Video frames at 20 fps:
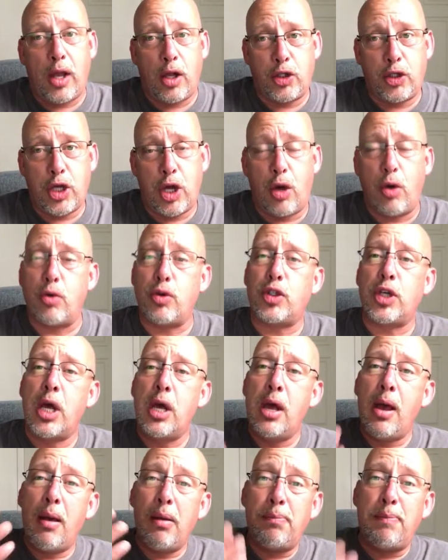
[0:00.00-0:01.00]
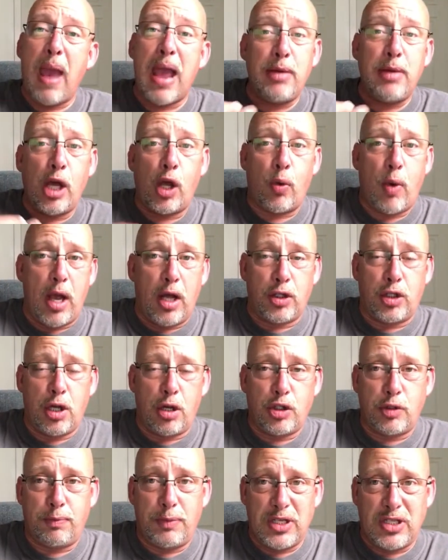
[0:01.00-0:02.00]
toes, baby quail toes
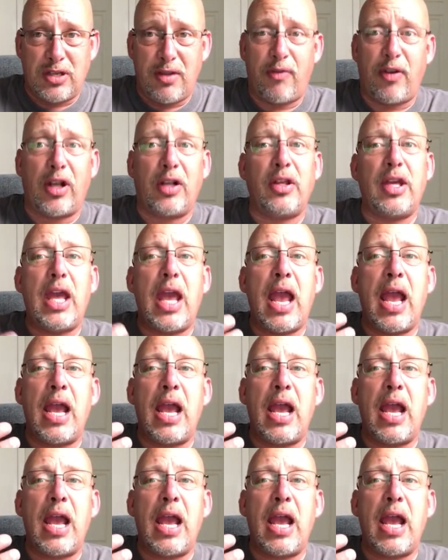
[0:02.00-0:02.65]
specifically.